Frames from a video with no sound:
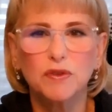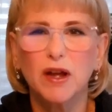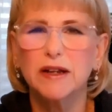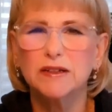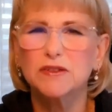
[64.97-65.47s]

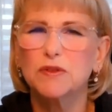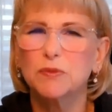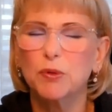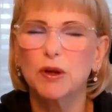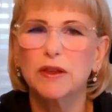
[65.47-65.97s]
kinds of
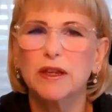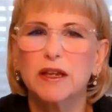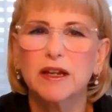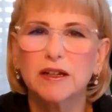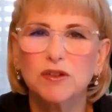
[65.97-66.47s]
debris that can
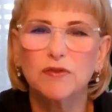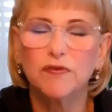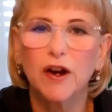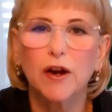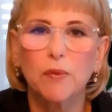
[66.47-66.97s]
catch on
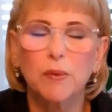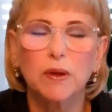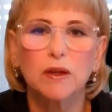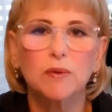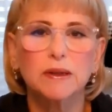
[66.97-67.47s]
fire
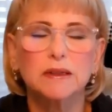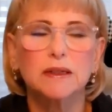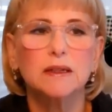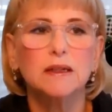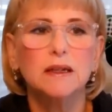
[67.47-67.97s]
really quickly.